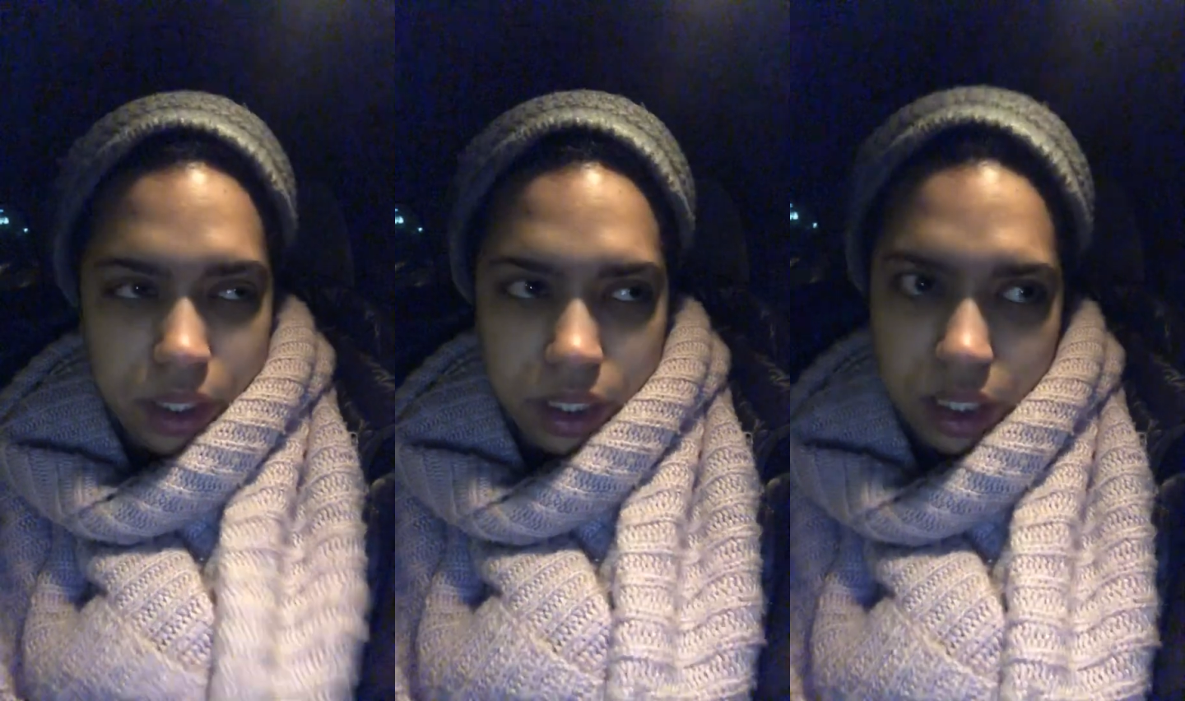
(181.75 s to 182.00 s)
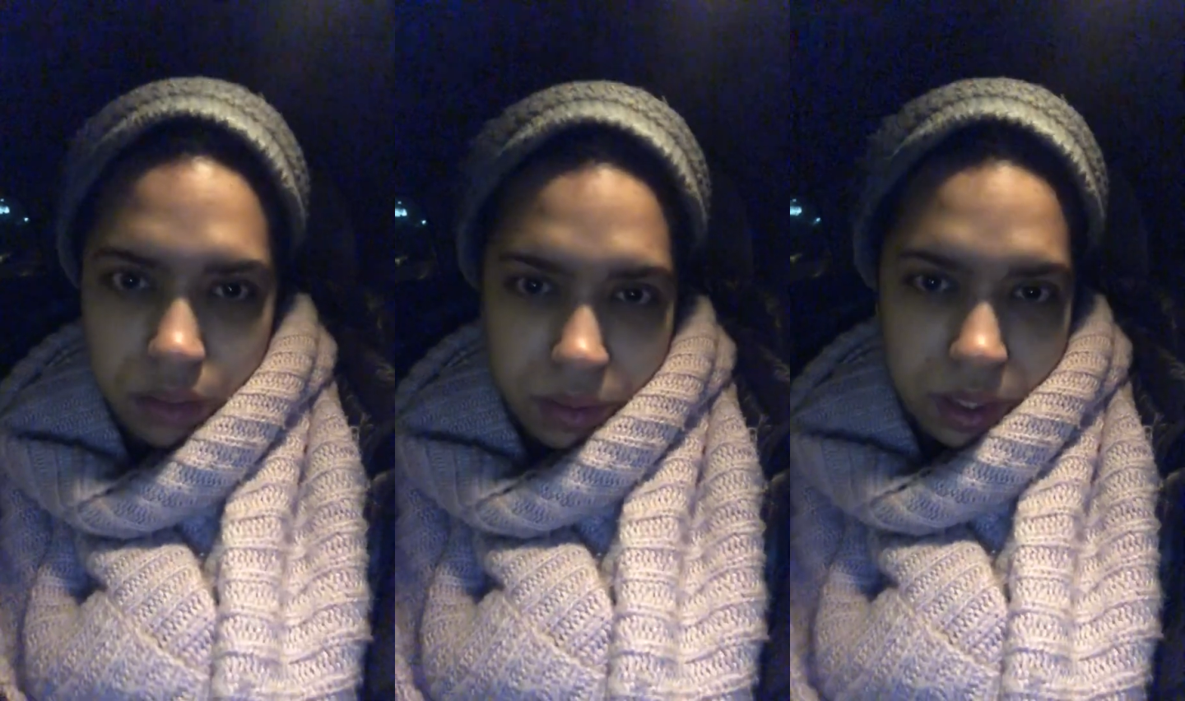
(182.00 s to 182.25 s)

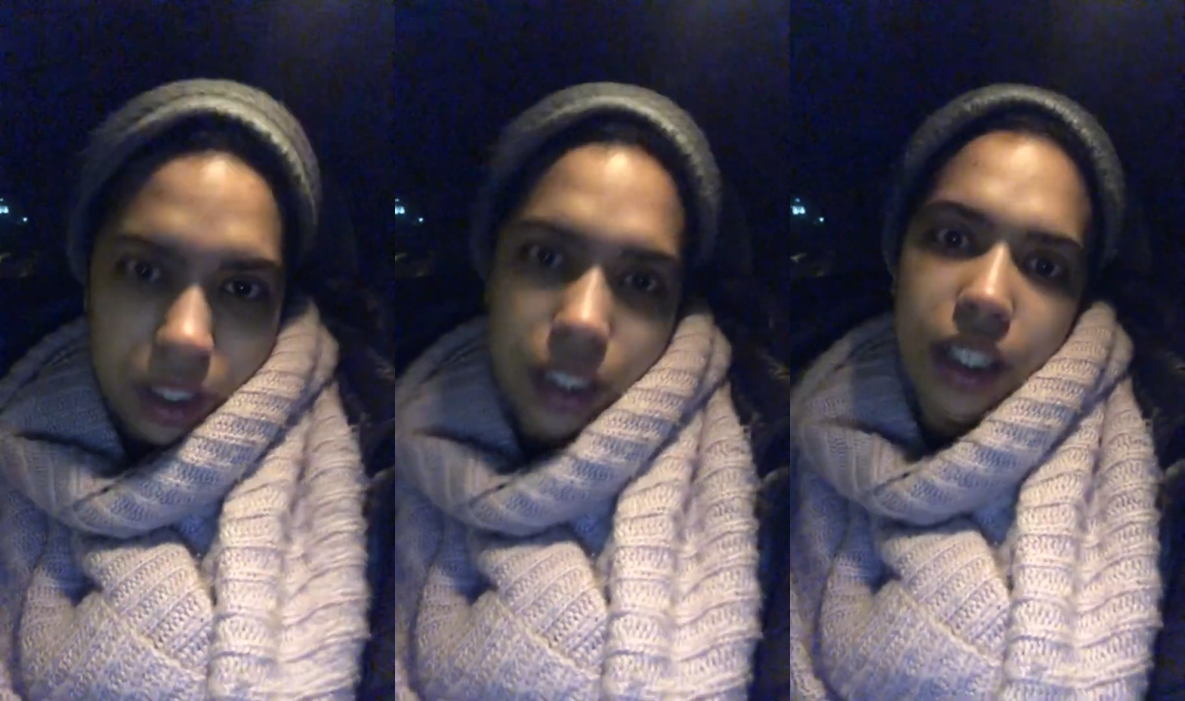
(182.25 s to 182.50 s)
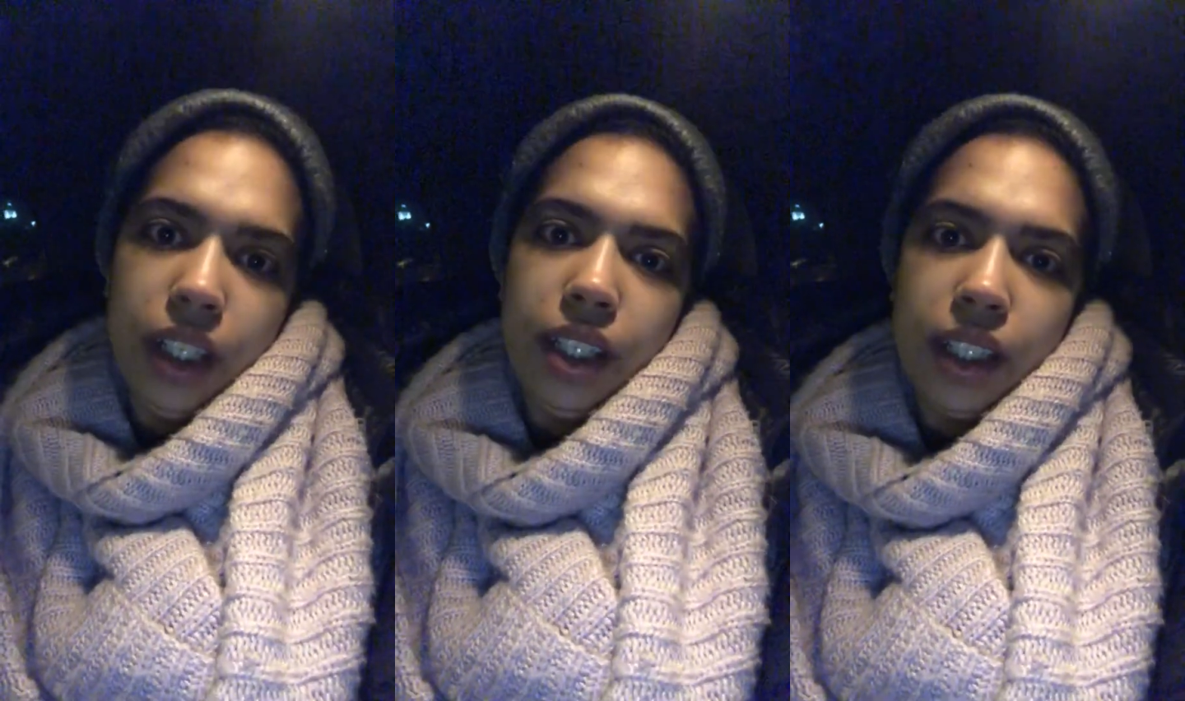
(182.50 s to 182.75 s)
Aleve, or
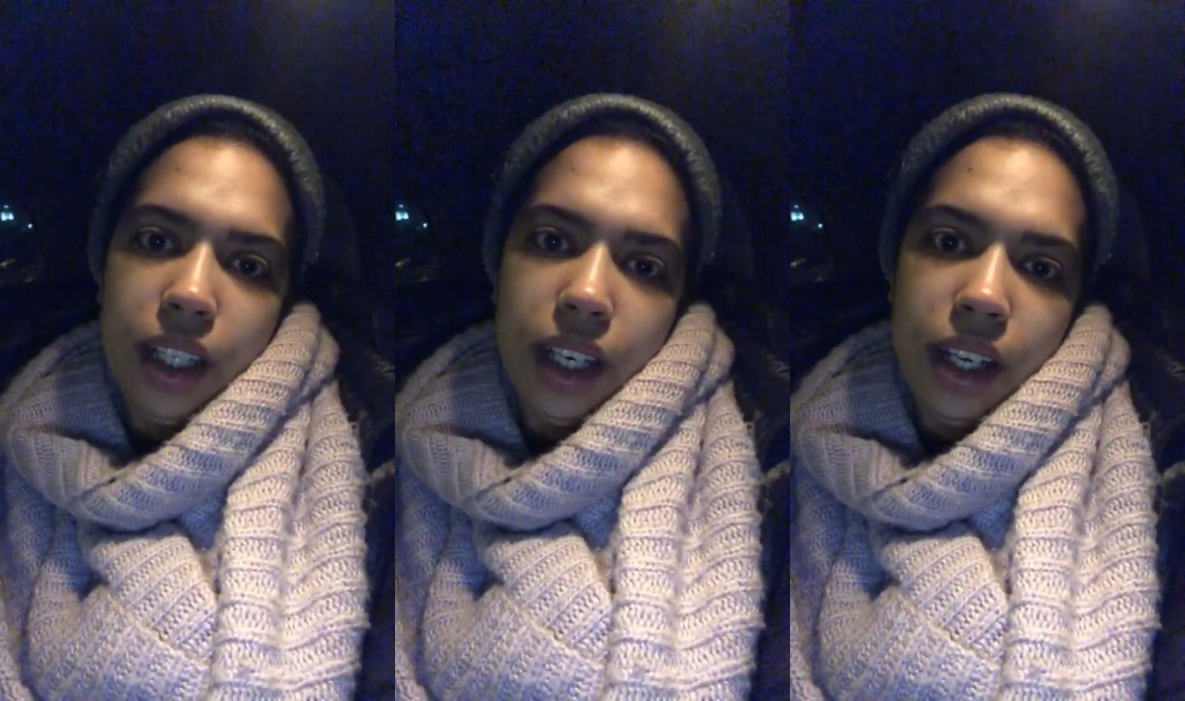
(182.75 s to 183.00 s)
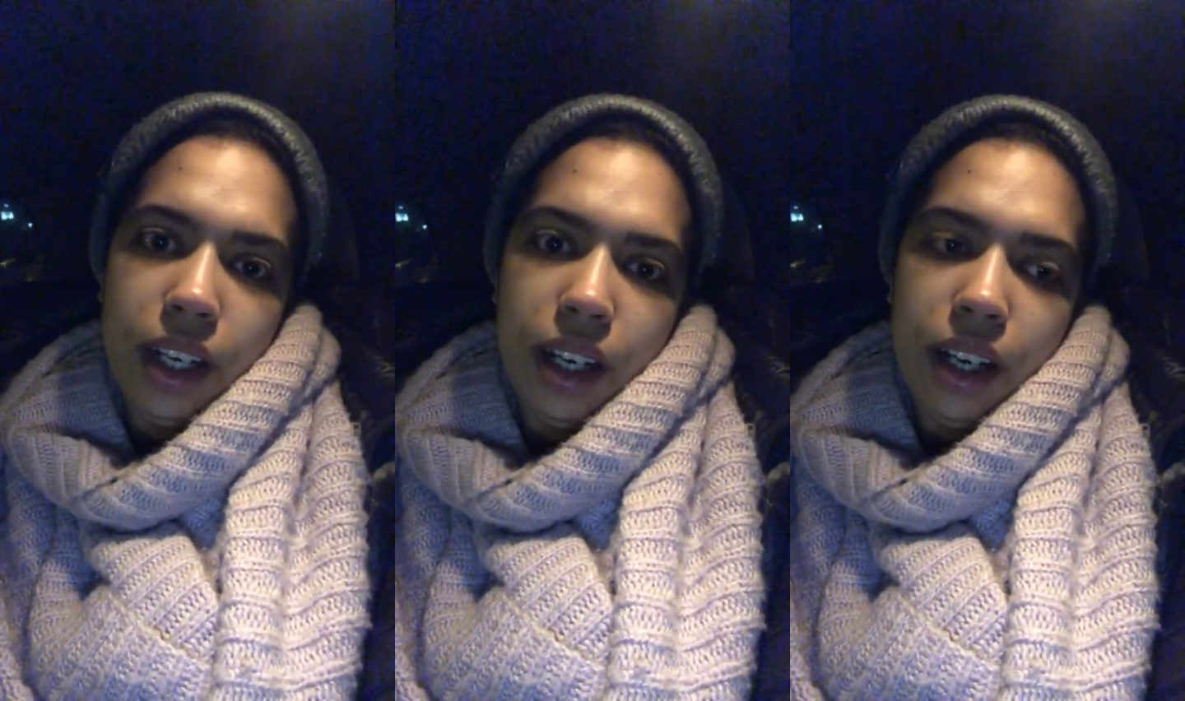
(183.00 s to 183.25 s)
anything like that,